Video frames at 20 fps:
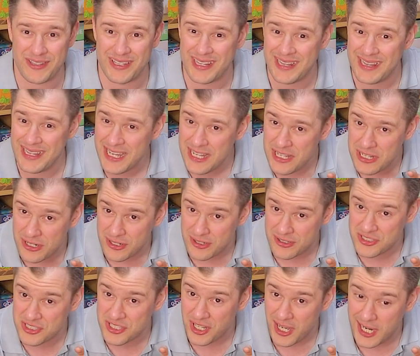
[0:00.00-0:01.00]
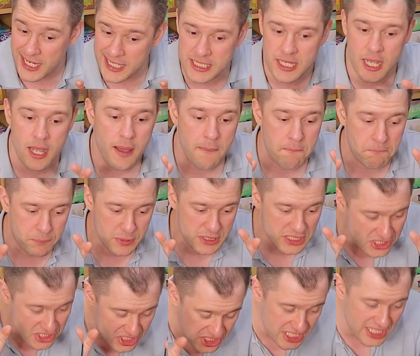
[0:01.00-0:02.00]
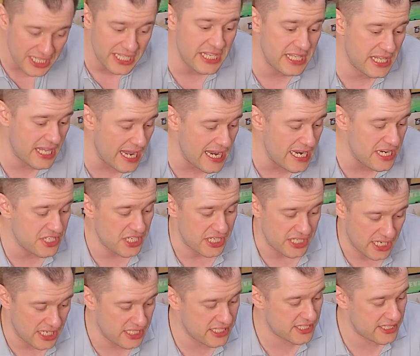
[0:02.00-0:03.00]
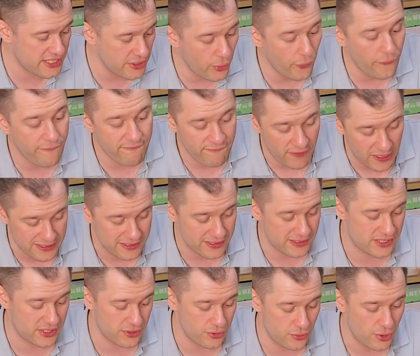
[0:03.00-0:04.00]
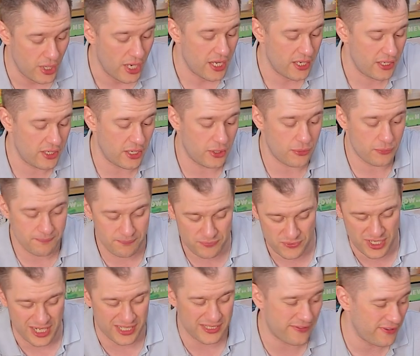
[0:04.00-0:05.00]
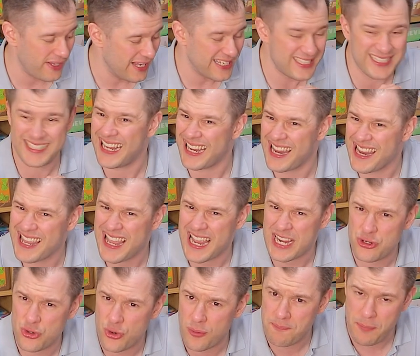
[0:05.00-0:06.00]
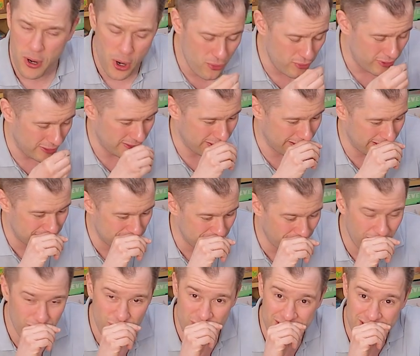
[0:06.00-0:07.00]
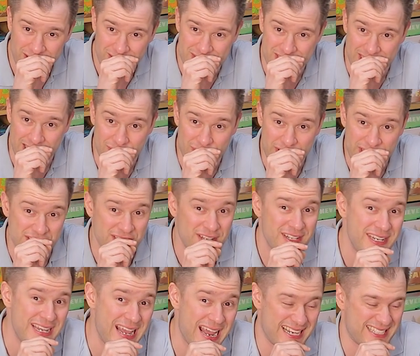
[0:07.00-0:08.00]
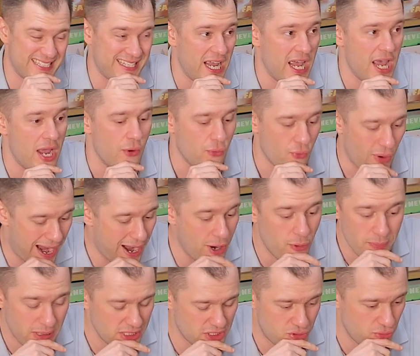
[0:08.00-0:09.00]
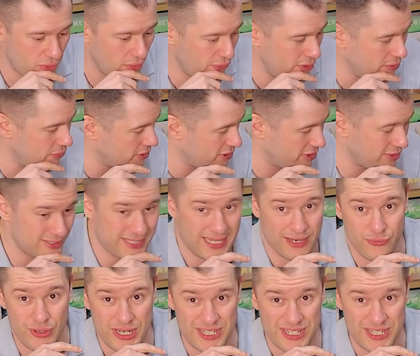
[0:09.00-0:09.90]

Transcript: on the linear side, but it's still engaging. It's still fun to, kind of second guess your opponent. Like, do I want to go to that region? Yes. How much do I really want to go to that